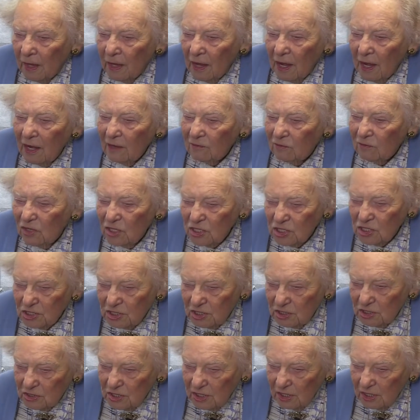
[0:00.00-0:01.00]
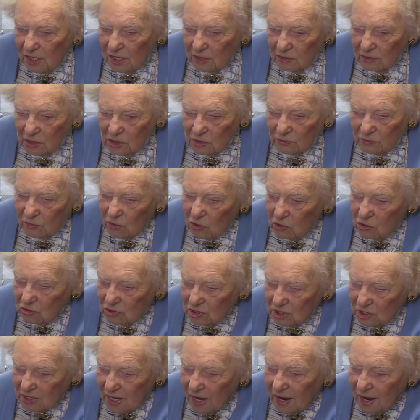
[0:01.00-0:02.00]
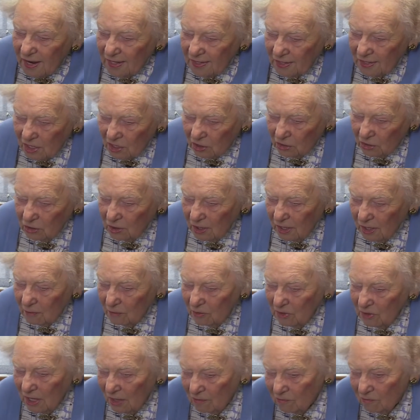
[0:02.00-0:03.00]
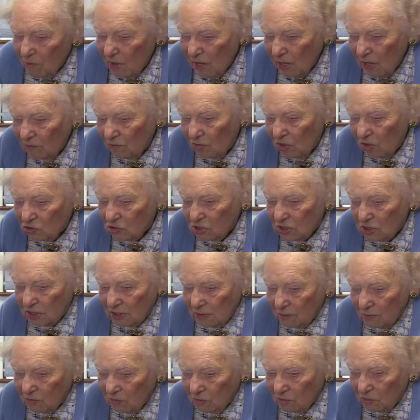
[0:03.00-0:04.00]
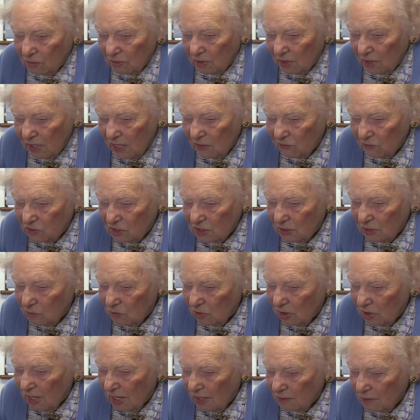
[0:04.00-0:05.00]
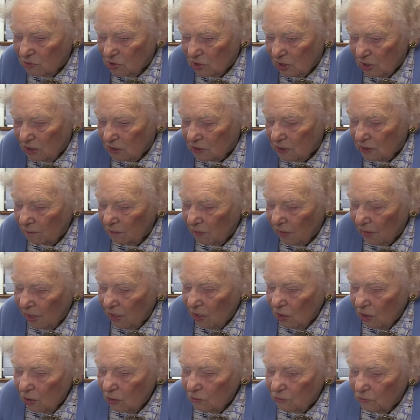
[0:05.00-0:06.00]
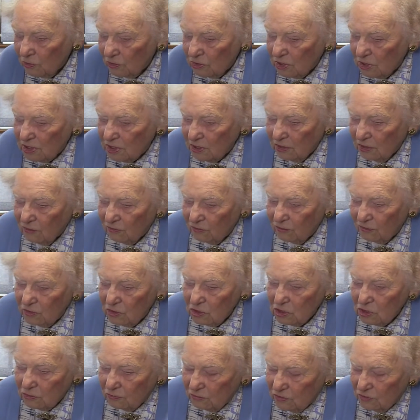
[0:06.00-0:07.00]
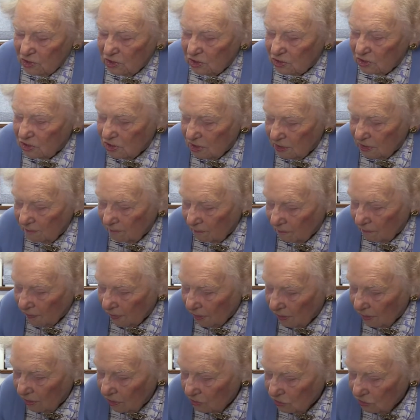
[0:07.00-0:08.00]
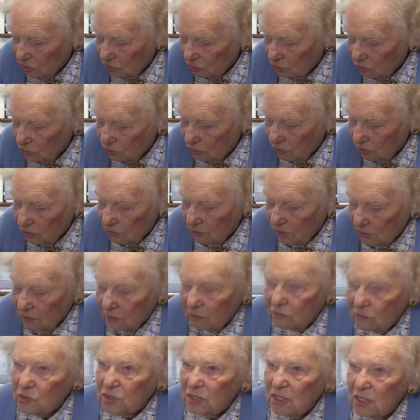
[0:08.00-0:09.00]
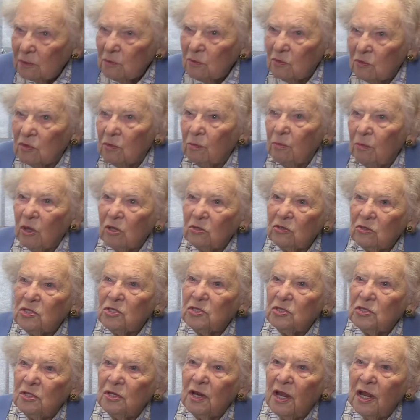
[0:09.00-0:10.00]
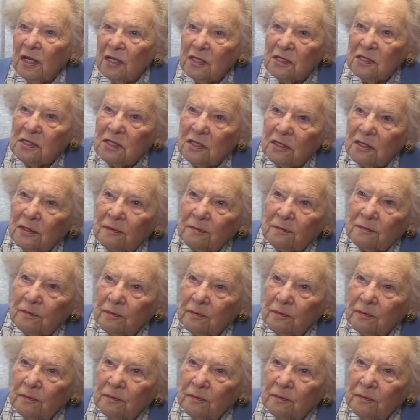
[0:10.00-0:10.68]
I've listed, as far as I know, when I may have lost some of the, left some of the names out, of the first visits to of some of the boats to Knysna.